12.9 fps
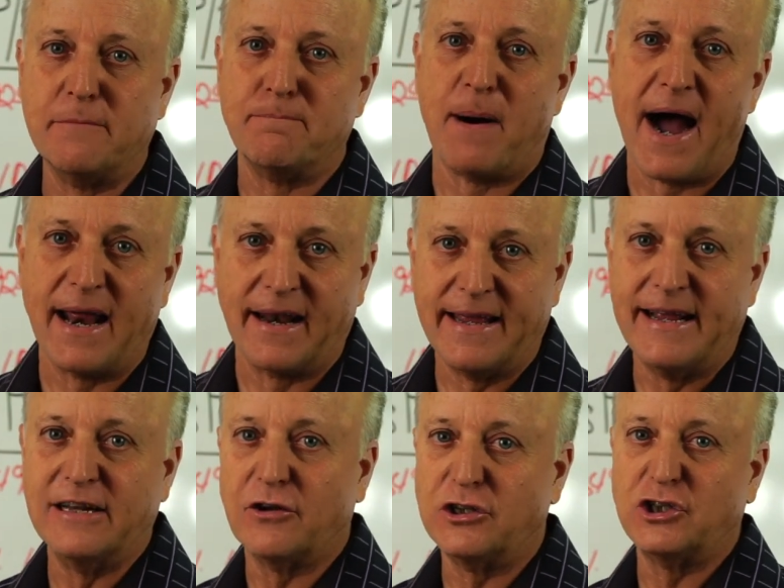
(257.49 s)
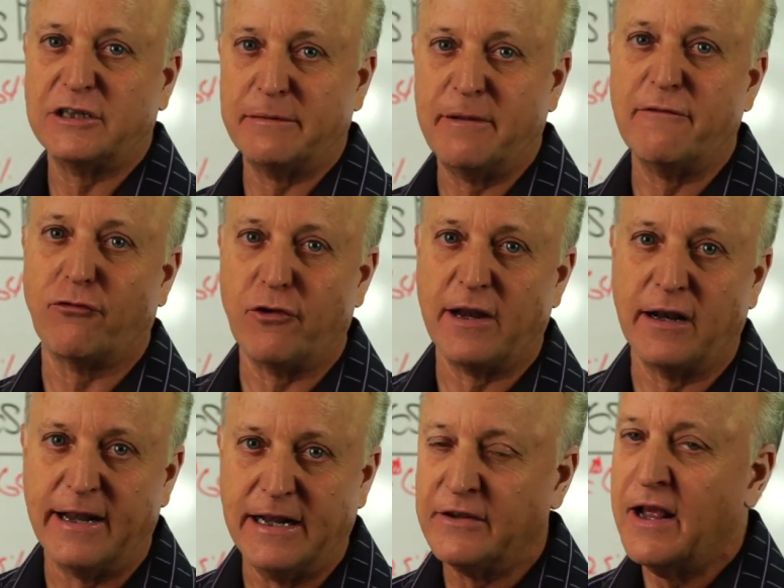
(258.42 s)
to buy leads? Or oh, should give me free
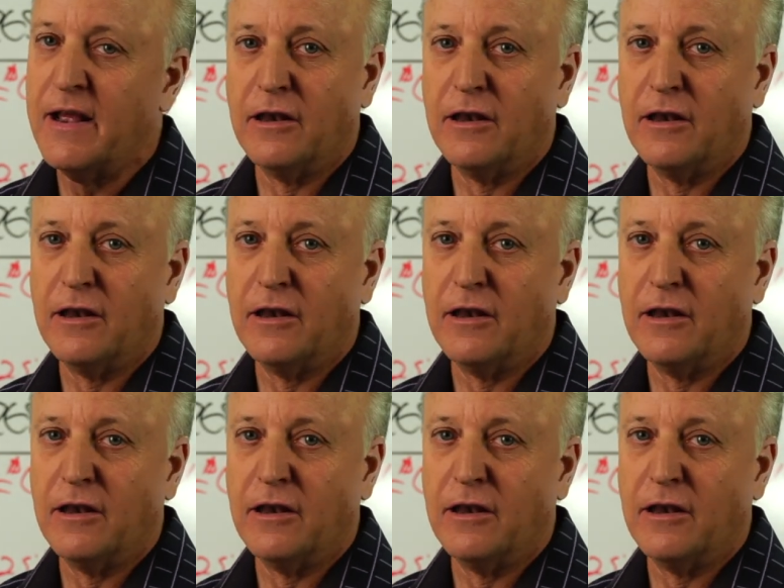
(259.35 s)
leads?